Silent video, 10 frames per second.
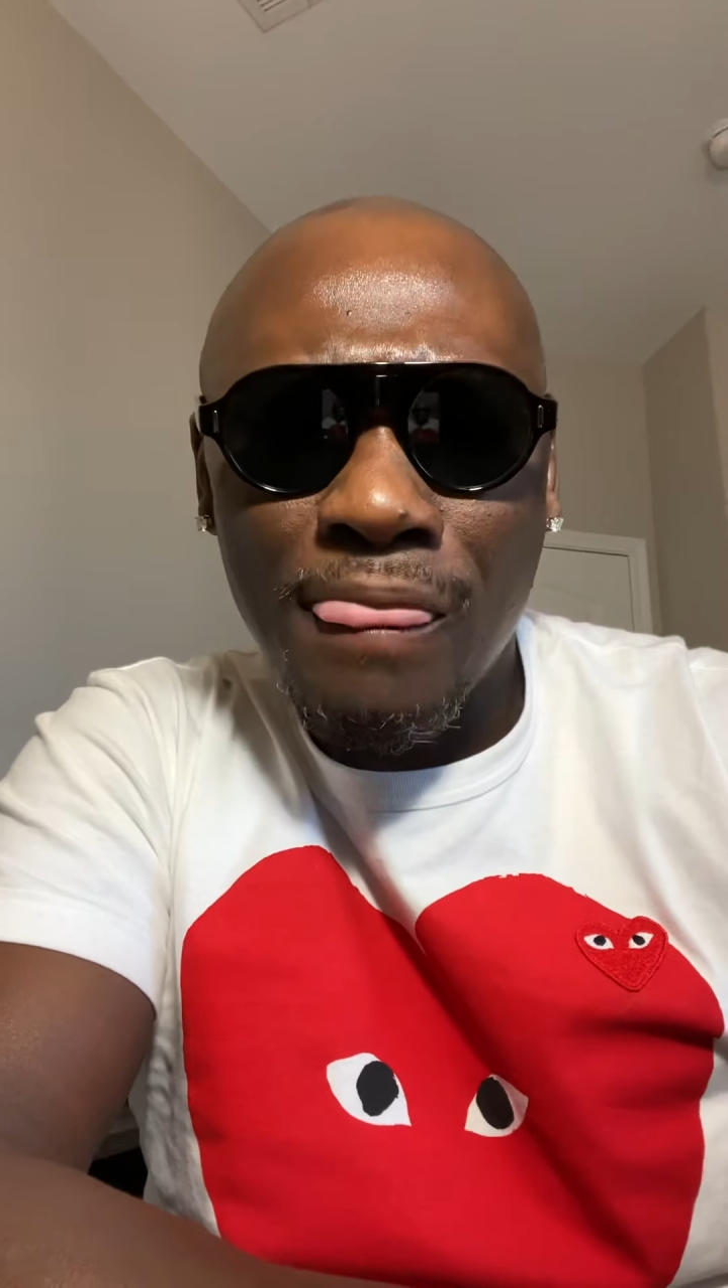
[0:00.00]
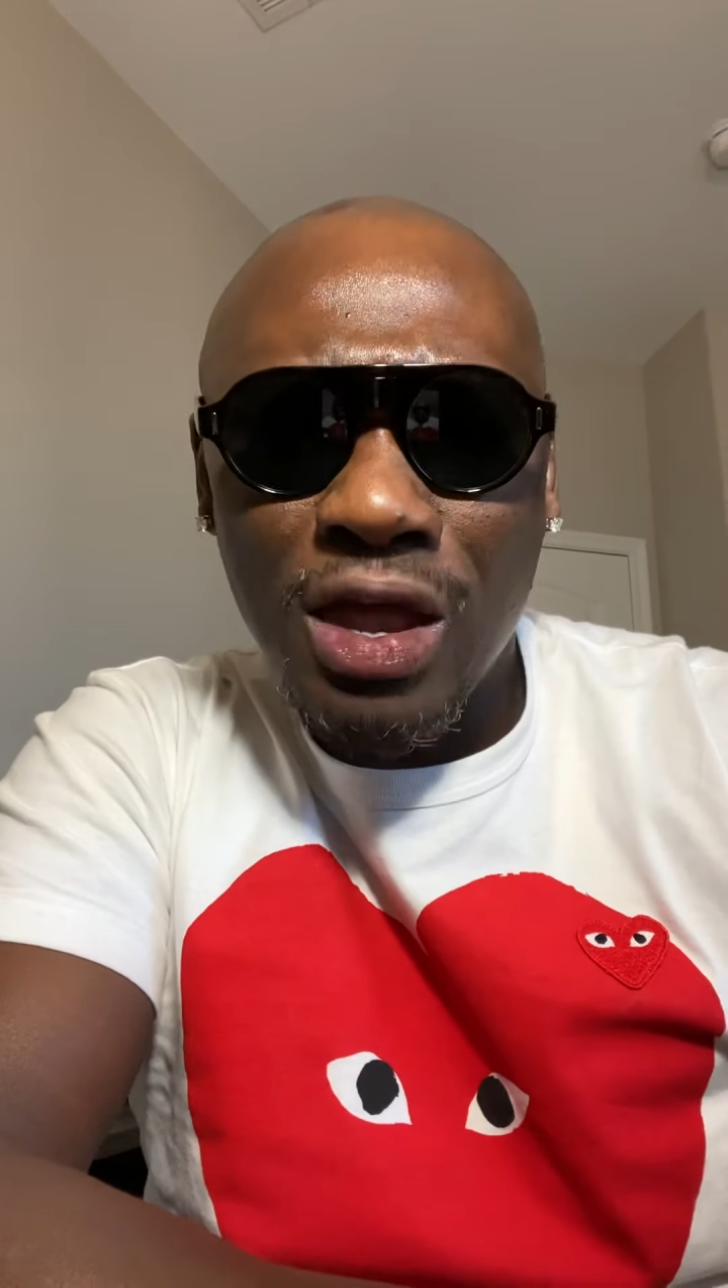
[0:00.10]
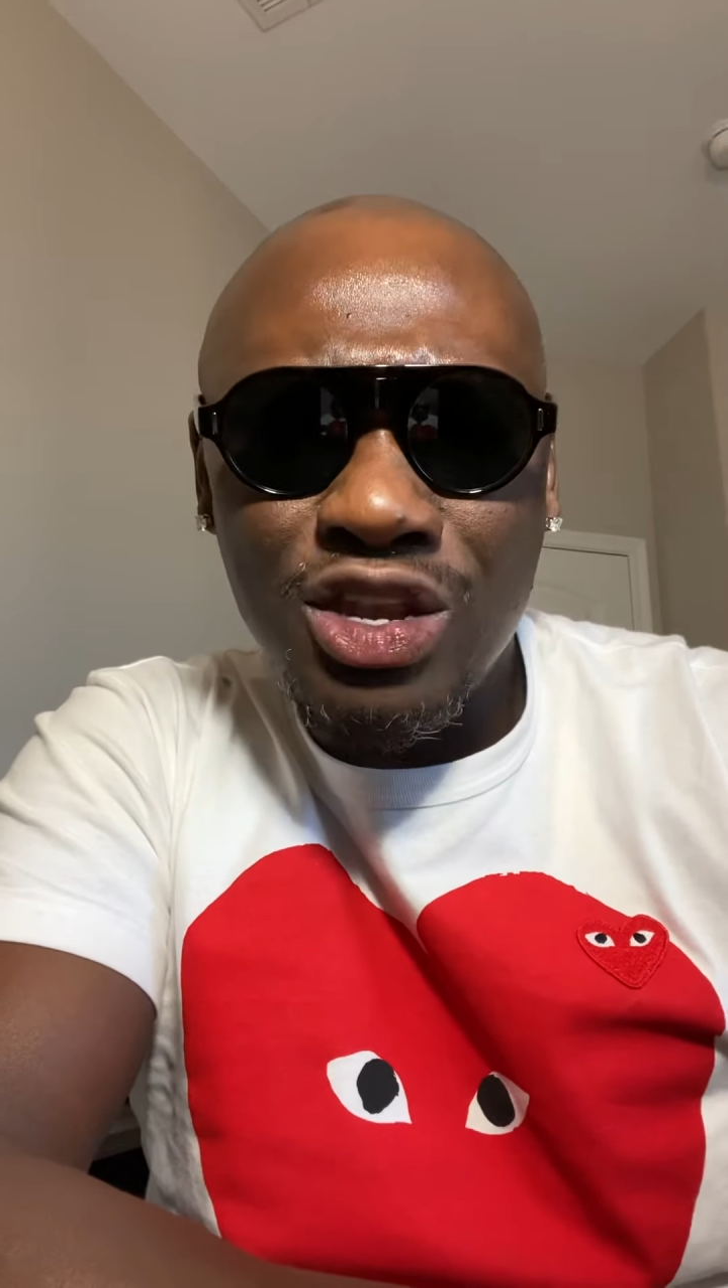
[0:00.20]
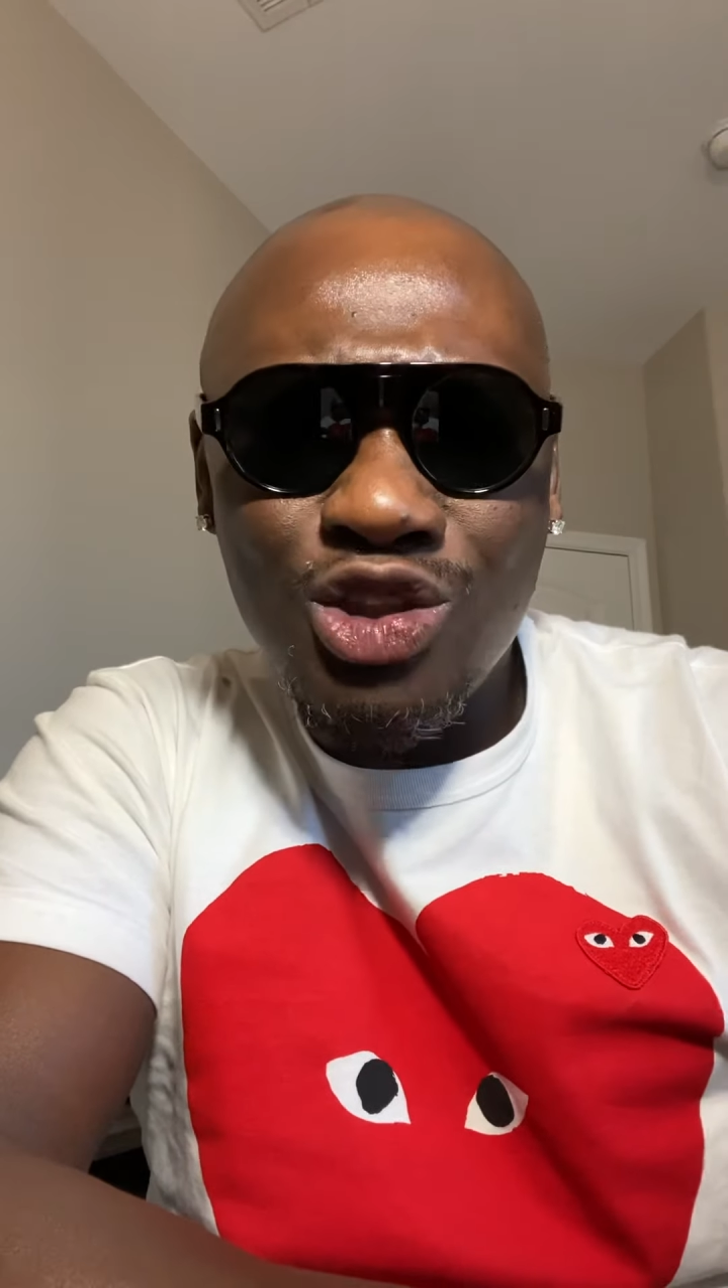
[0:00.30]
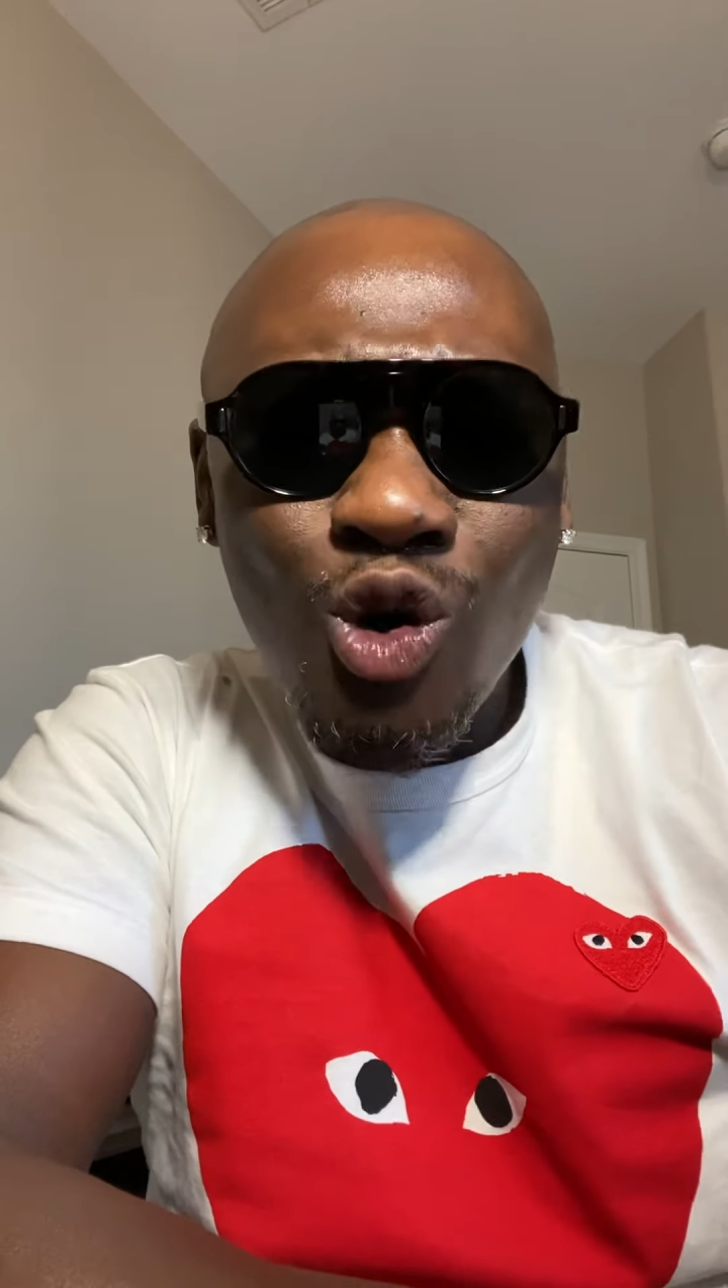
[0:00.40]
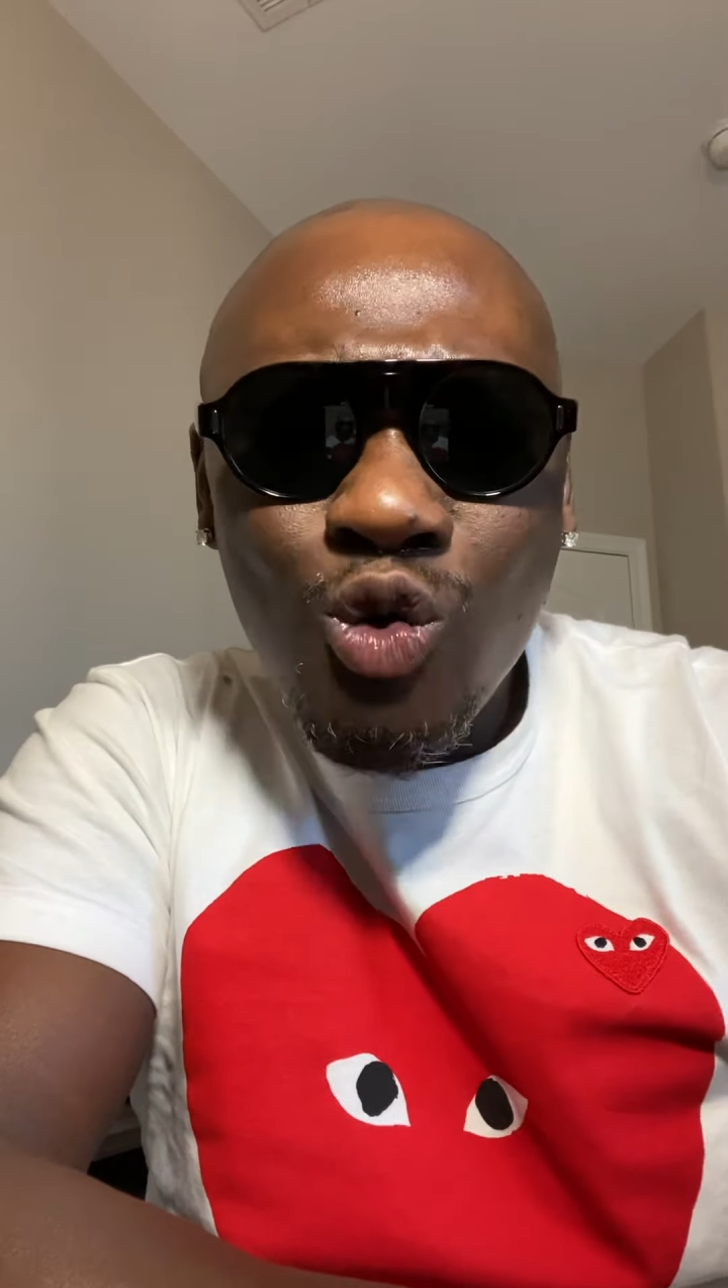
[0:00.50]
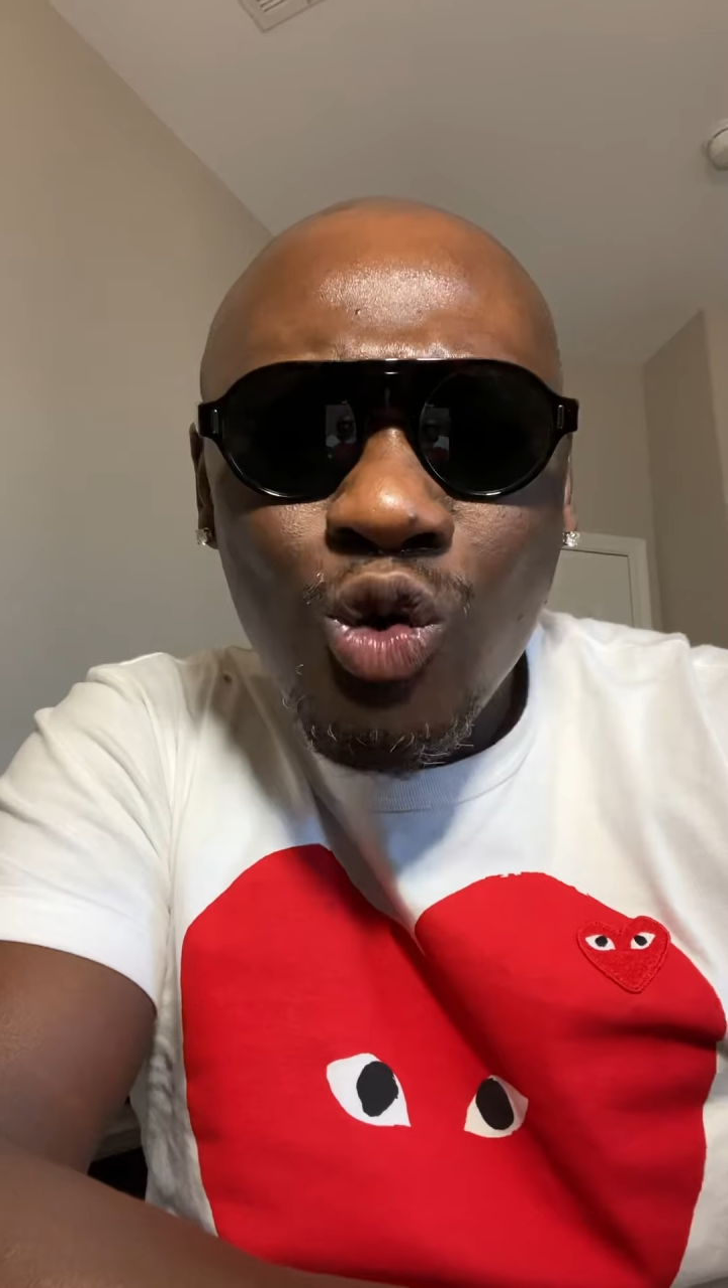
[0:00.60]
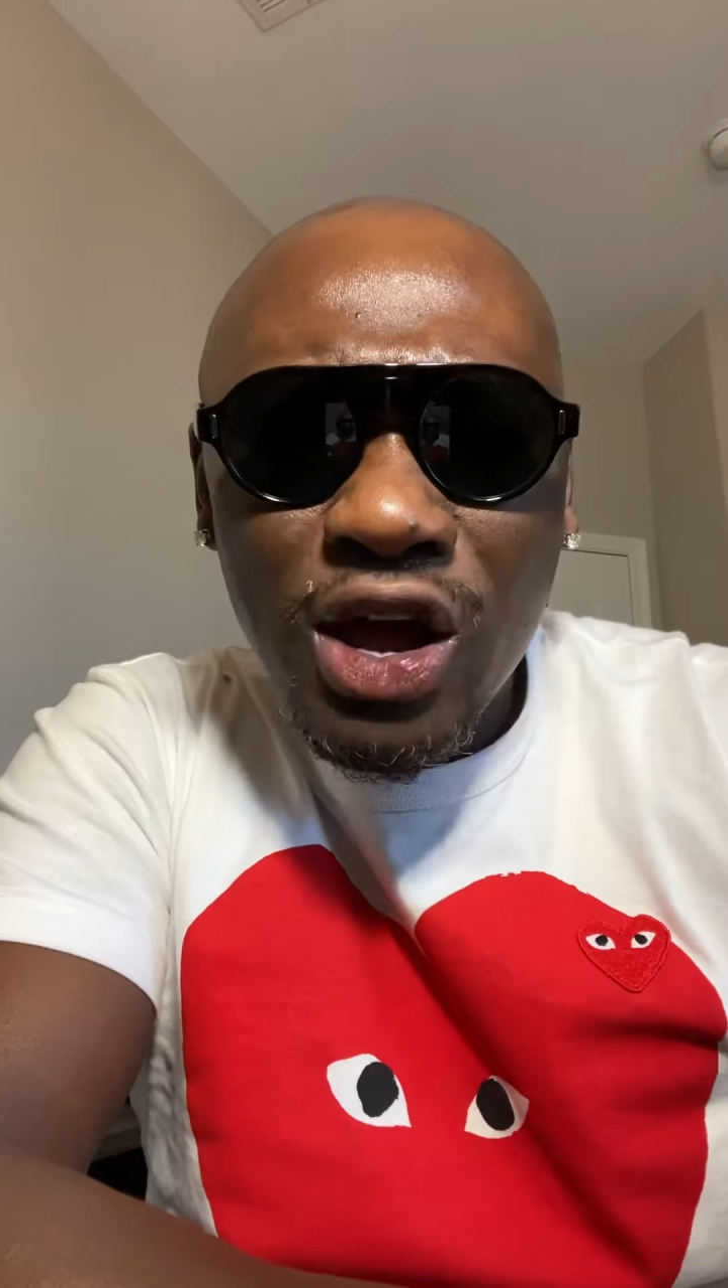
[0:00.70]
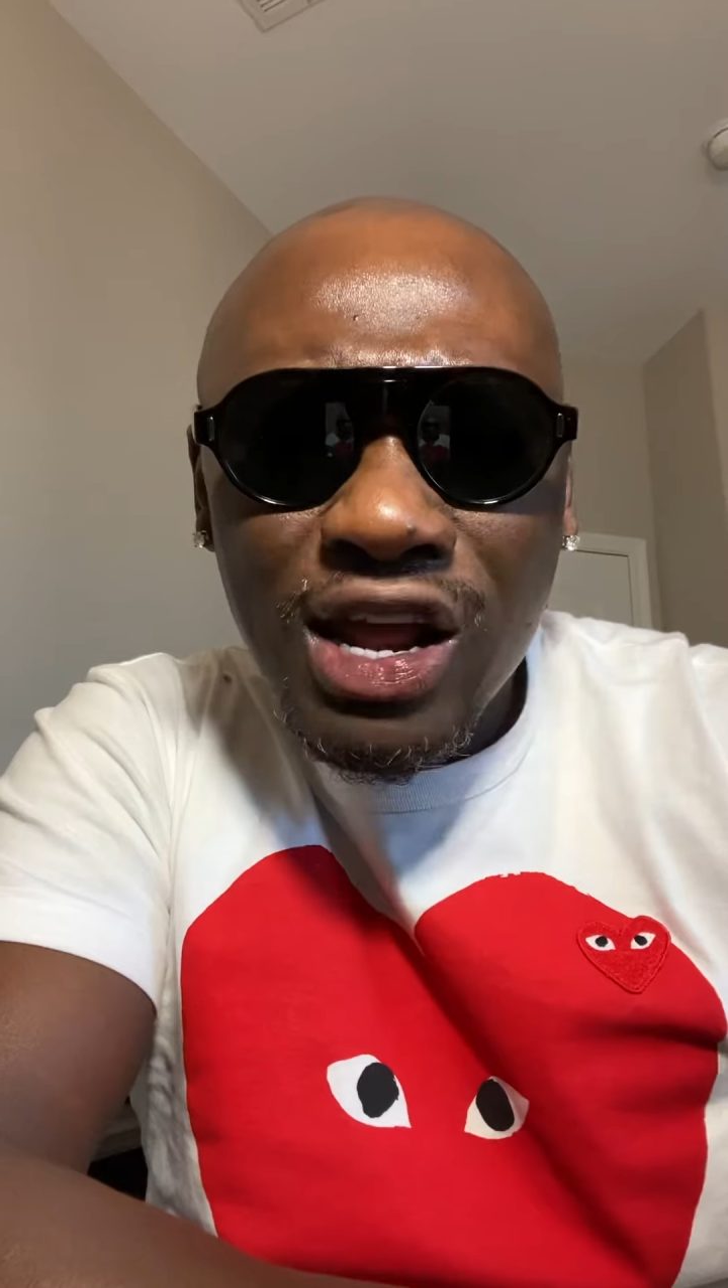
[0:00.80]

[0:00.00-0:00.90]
No one